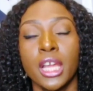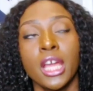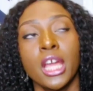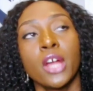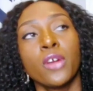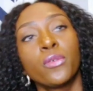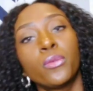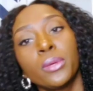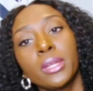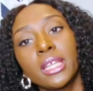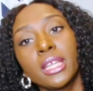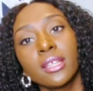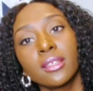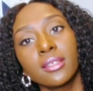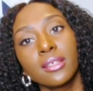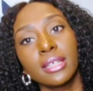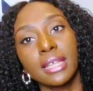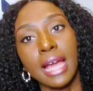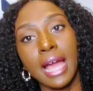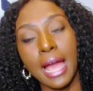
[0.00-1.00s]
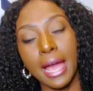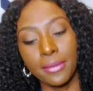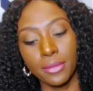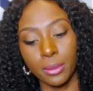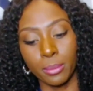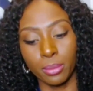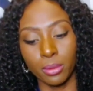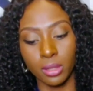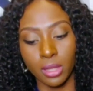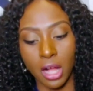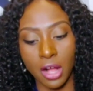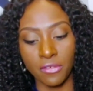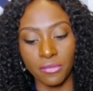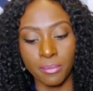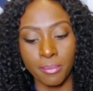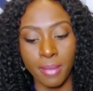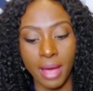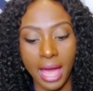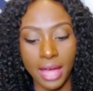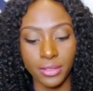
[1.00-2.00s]
If we can look at the book of
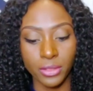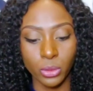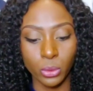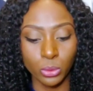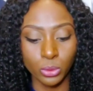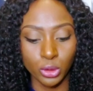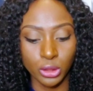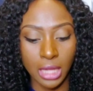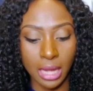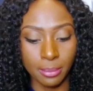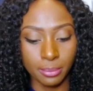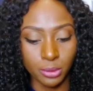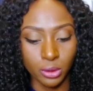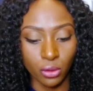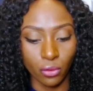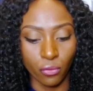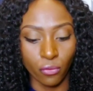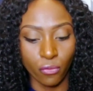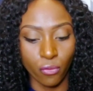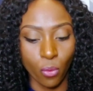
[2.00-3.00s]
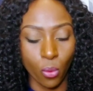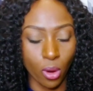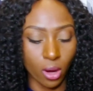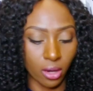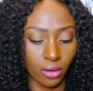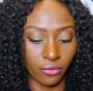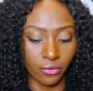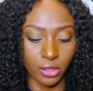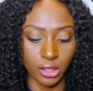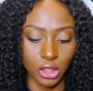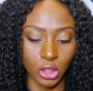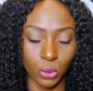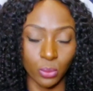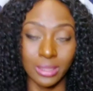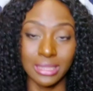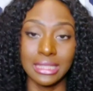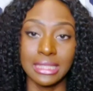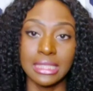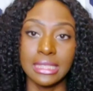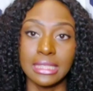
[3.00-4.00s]
Matthew chapter 4 verse
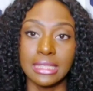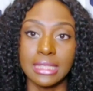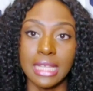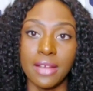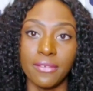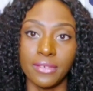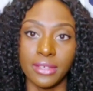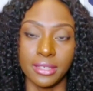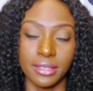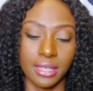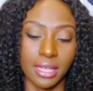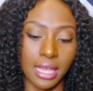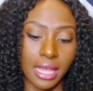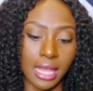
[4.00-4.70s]
27.